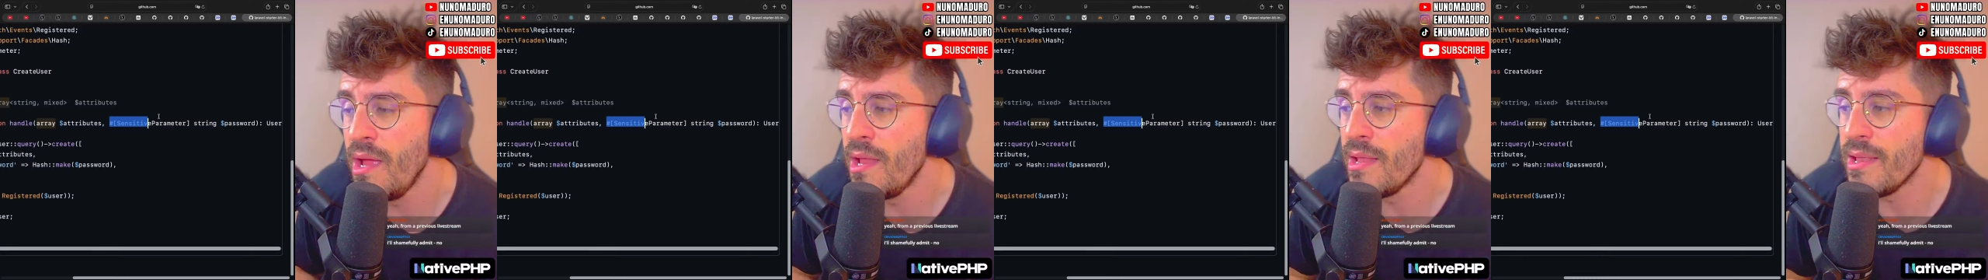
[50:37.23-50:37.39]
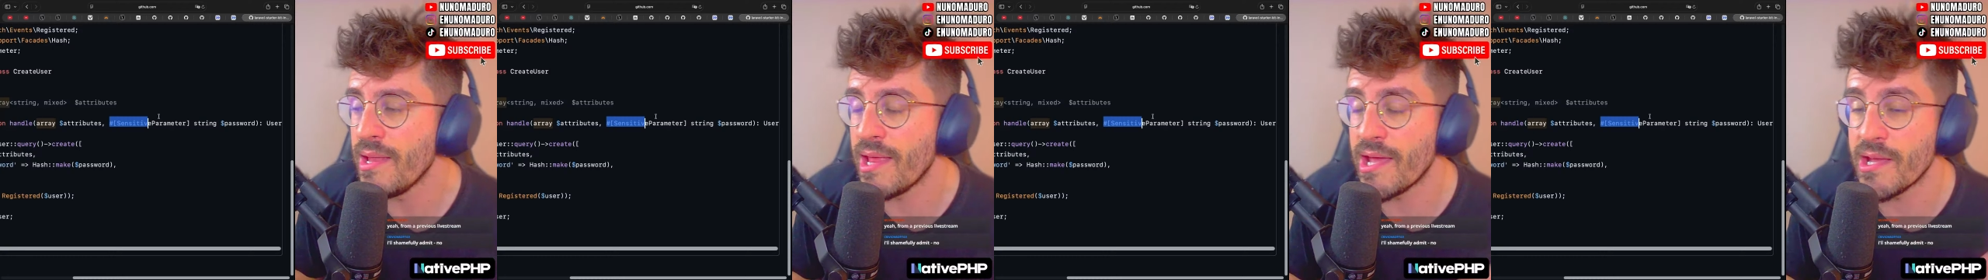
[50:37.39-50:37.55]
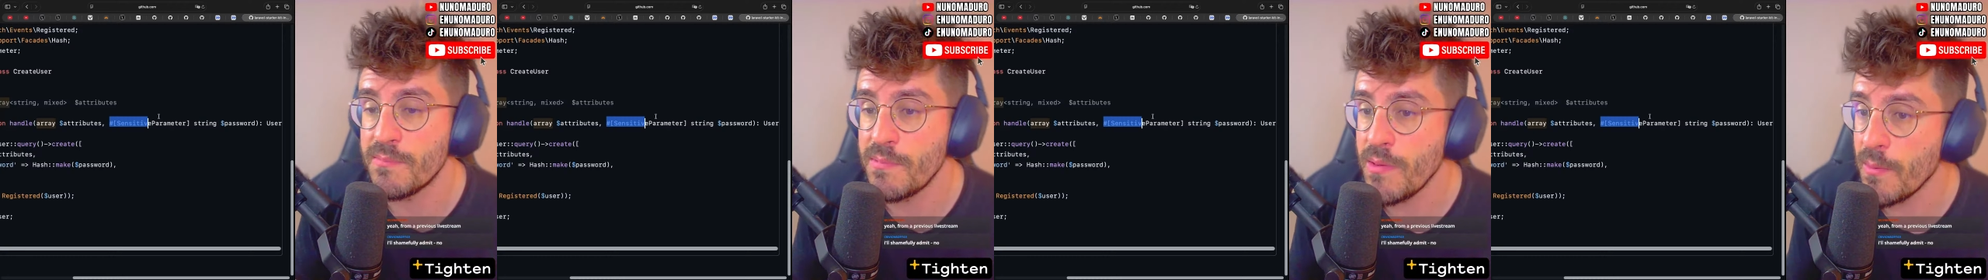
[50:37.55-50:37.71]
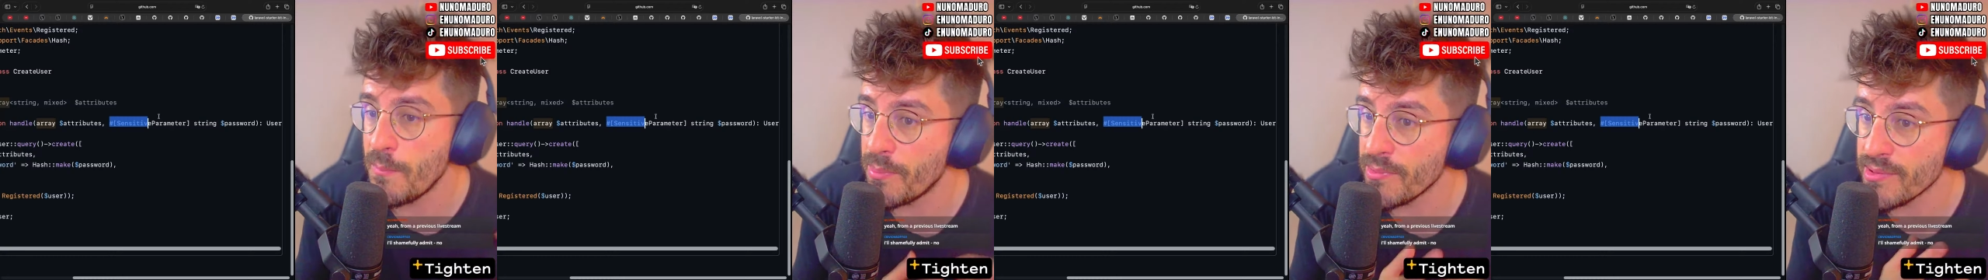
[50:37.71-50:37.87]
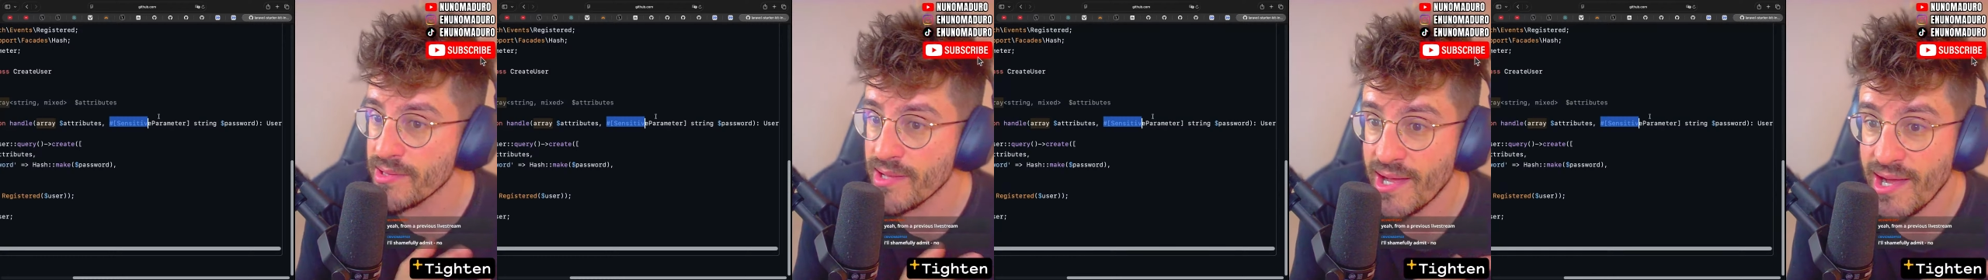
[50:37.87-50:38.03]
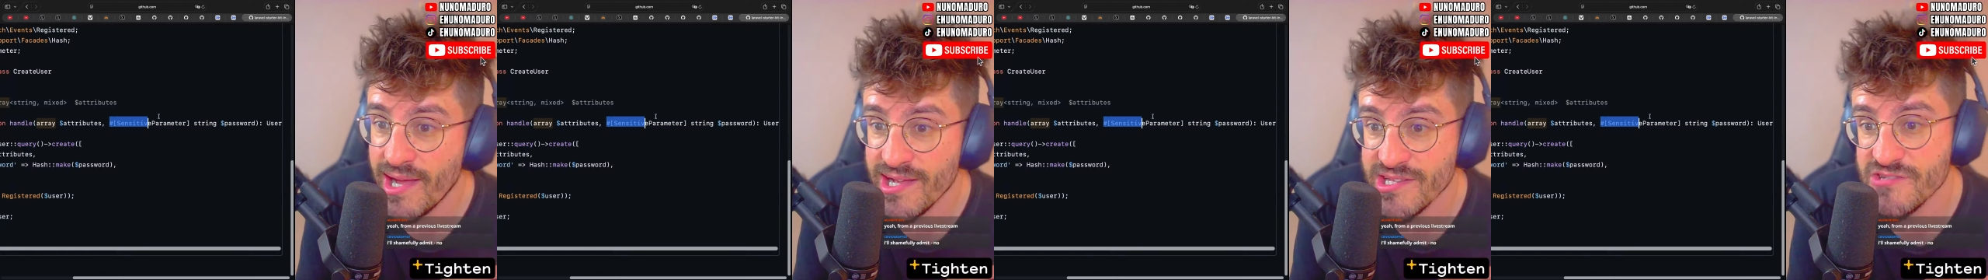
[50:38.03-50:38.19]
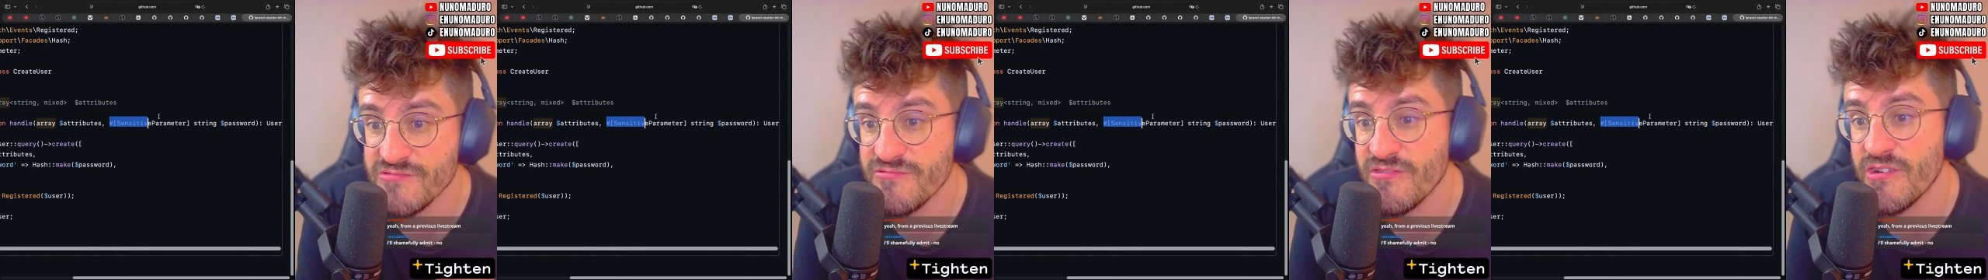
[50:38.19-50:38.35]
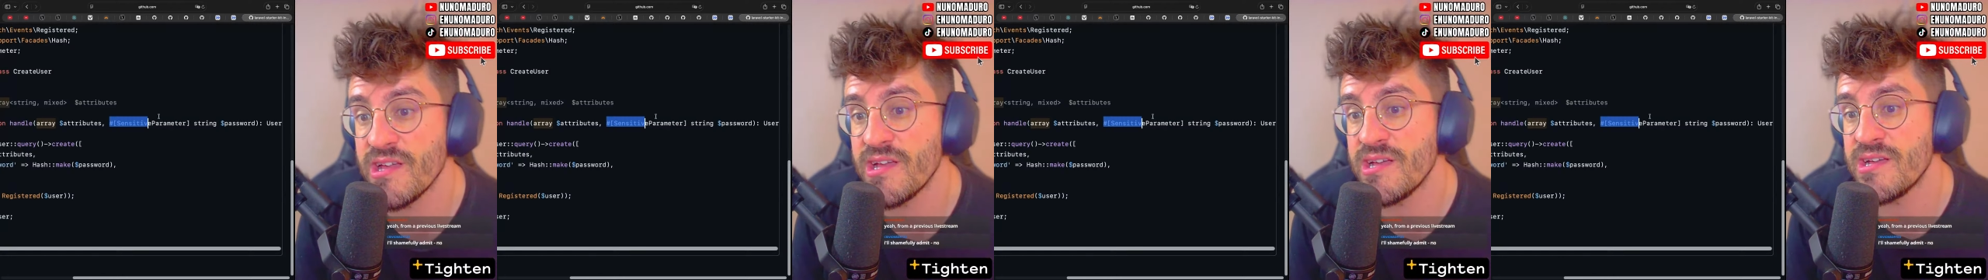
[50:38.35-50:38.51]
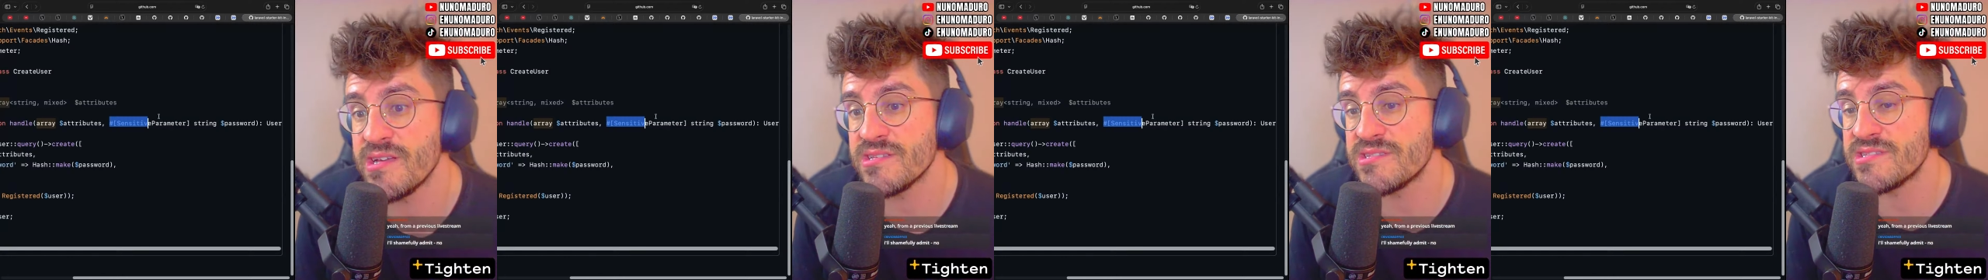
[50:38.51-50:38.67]
like people
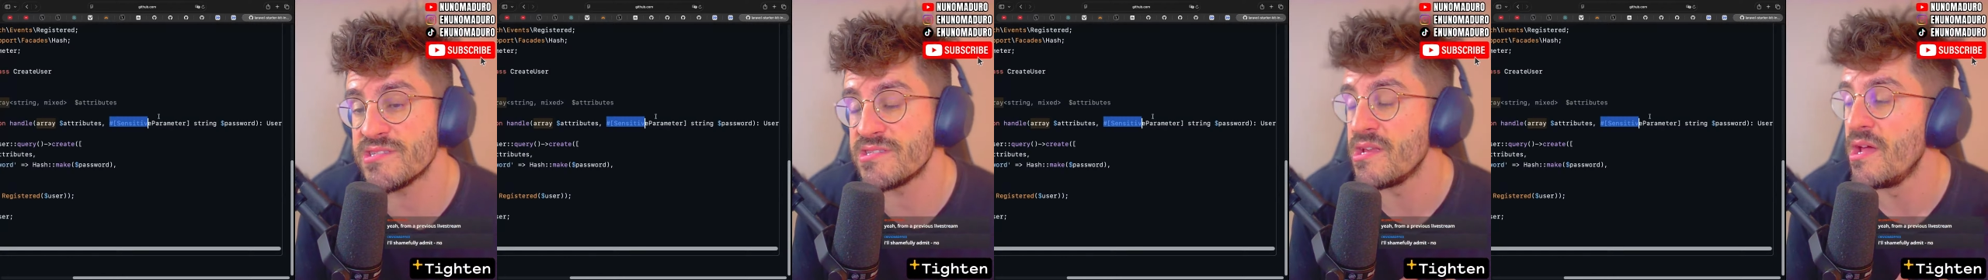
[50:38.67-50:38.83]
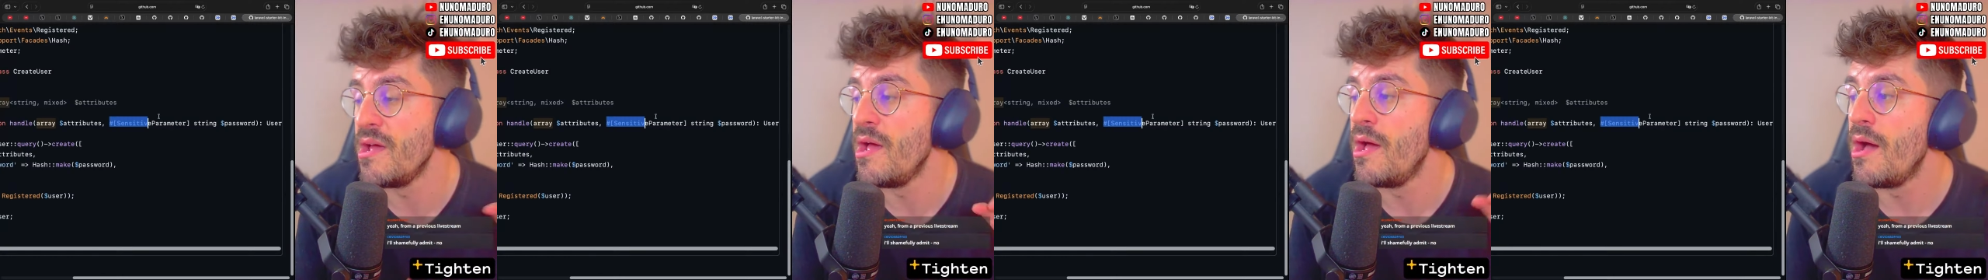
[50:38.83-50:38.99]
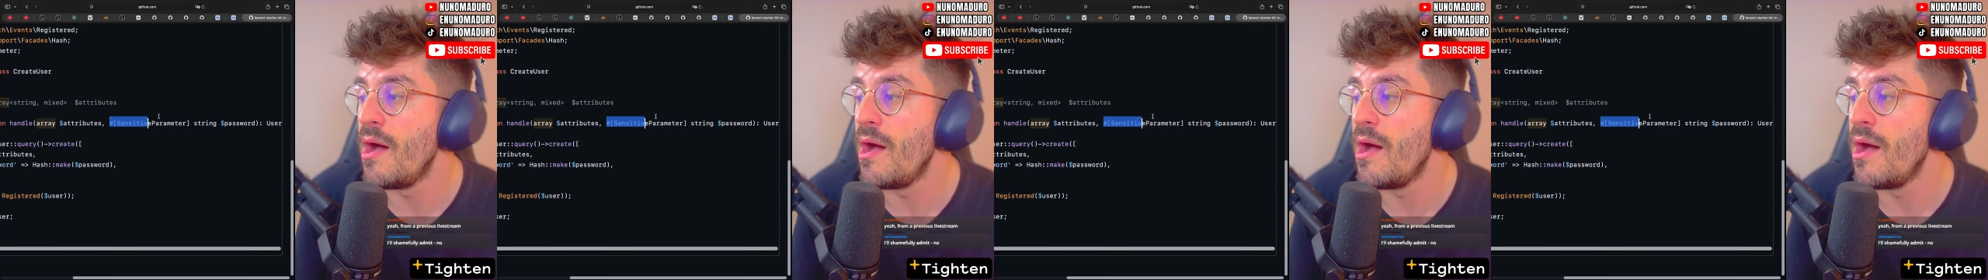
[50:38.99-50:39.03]
address,